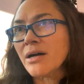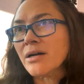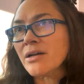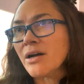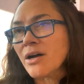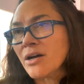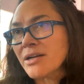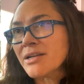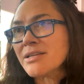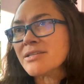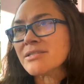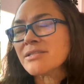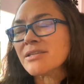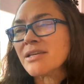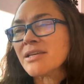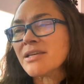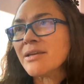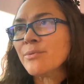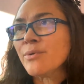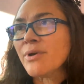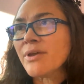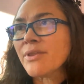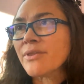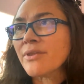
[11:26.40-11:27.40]
honestly,
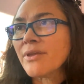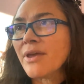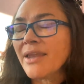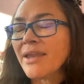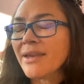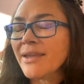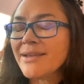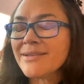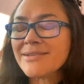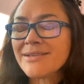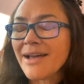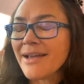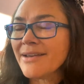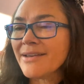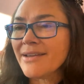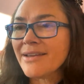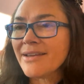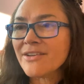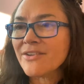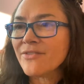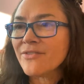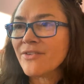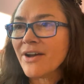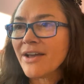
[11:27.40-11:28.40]
with any
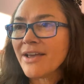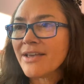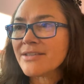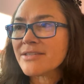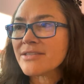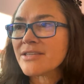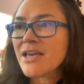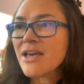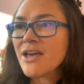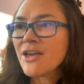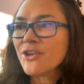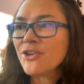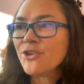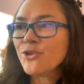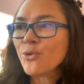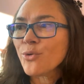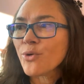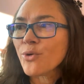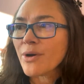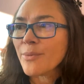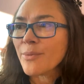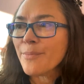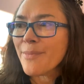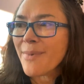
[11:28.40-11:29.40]
tightening device,
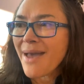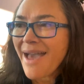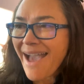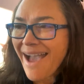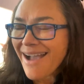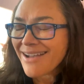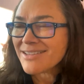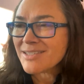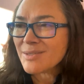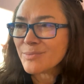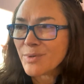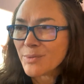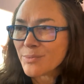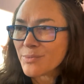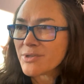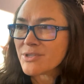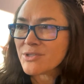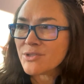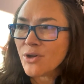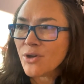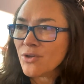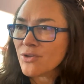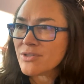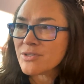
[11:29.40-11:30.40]
your maximum
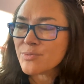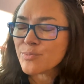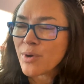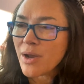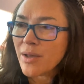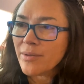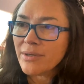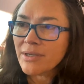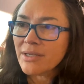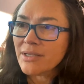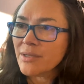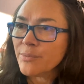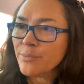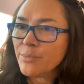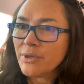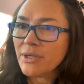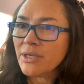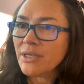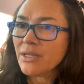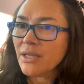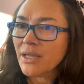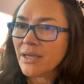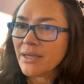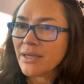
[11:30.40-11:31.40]
result is probably going to
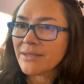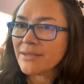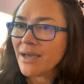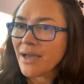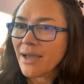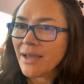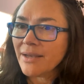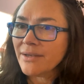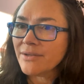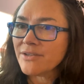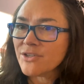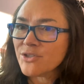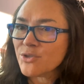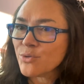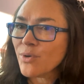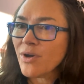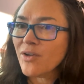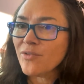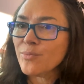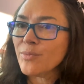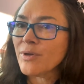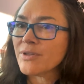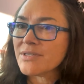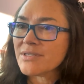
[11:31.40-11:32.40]
be like 9 to
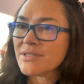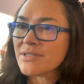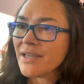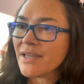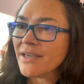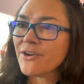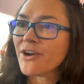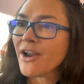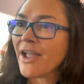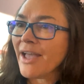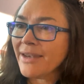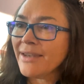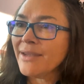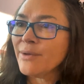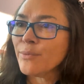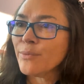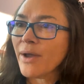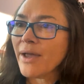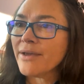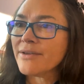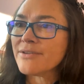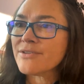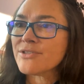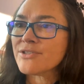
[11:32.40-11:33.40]
12 months later
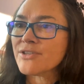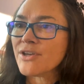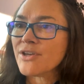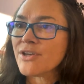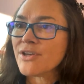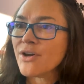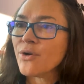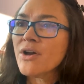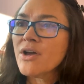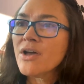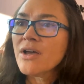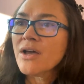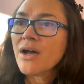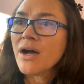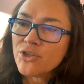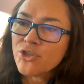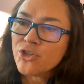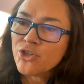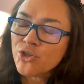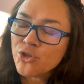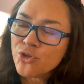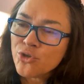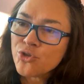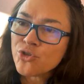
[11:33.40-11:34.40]
anyway. So
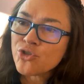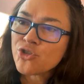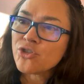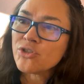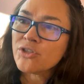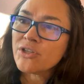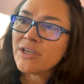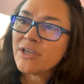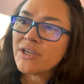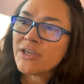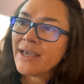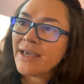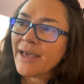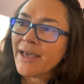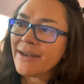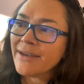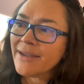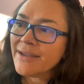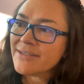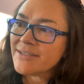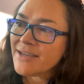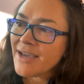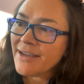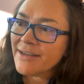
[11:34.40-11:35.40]
usually
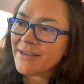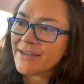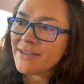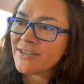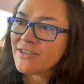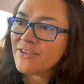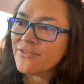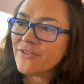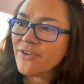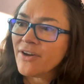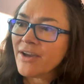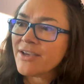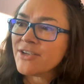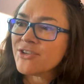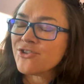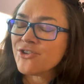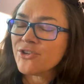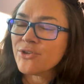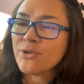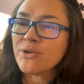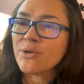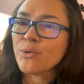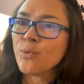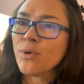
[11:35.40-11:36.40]
any tightening device,
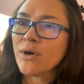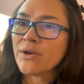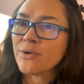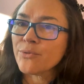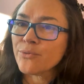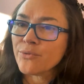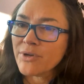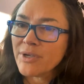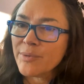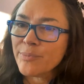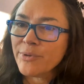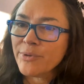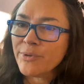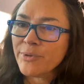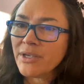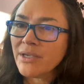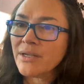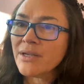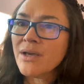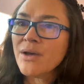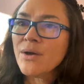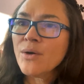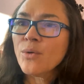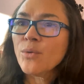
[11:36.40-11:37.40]
you're going to want to
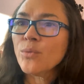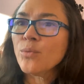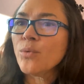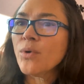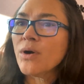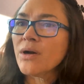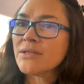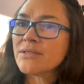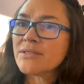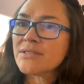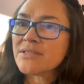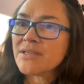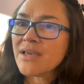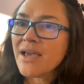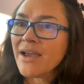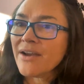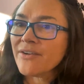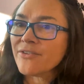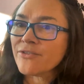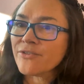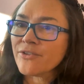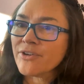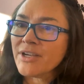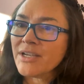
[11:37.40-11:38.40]
repeat once
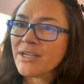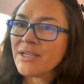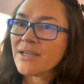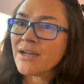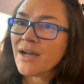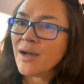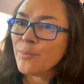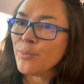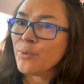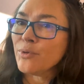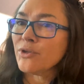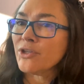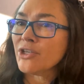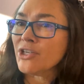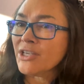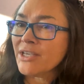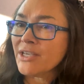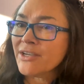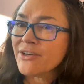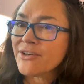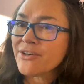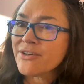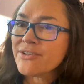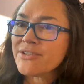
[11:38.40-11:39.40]
every couple
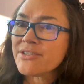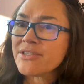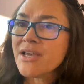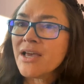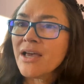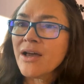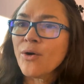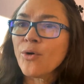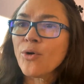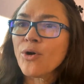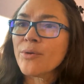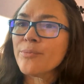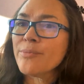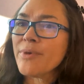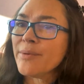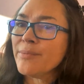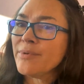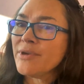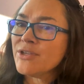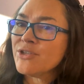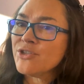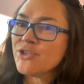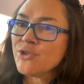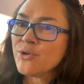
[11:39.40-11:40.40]
years, or
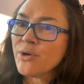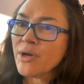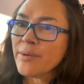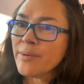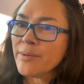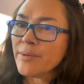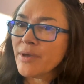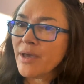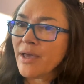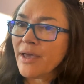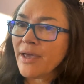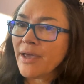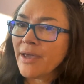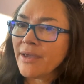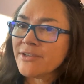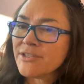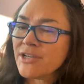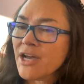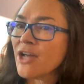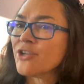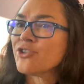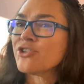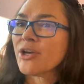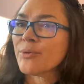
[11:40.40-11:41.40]
maybe do a
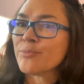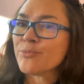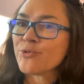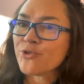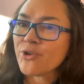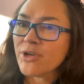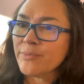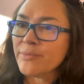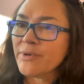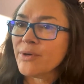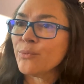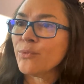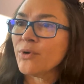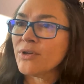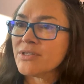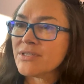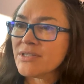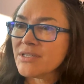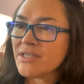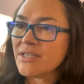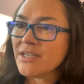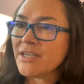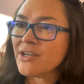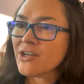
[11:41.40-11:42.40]
touch-up treatment once
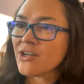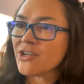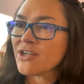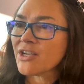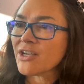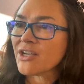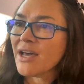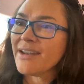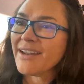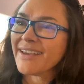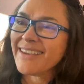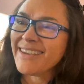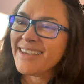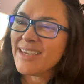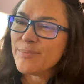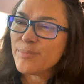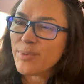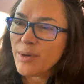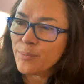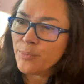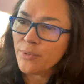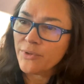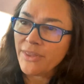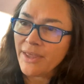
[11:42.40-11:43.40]
a year to kind of keep
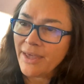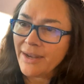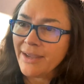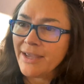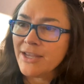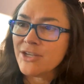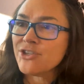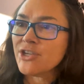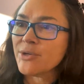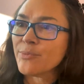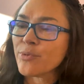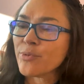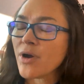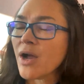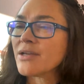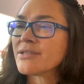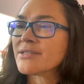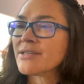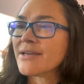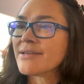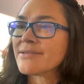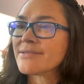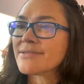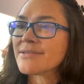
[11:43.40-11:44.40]
up with that aging
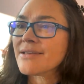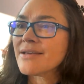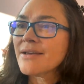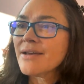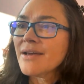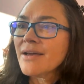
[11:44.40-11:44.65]
process.